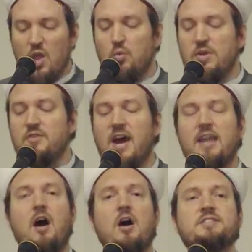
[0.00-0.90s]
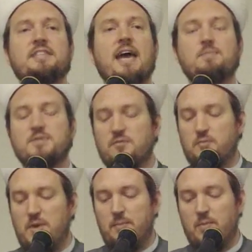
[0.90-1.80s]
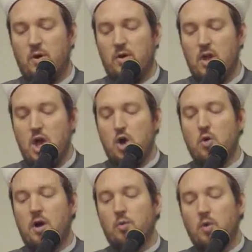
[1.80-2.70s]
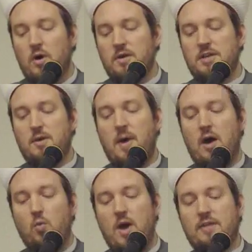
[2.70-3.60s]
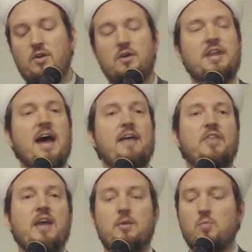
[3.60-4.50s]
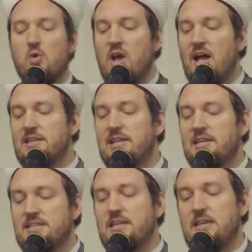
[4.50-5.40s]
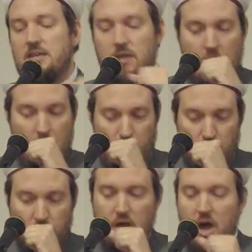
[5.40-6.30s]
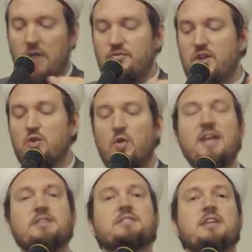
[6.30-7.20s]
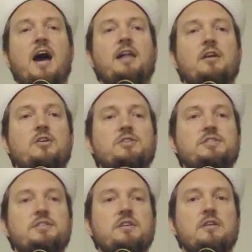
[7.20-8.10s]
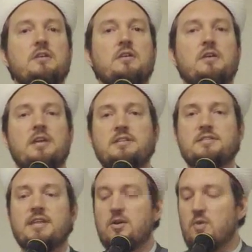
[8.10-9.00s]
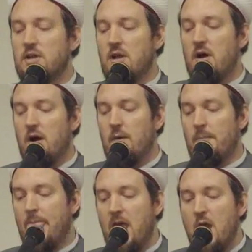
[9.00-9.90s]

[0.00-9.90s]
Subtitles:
We've got all types of people who are worried about whether or not they are muqaddideen of the great scholars in sacred law.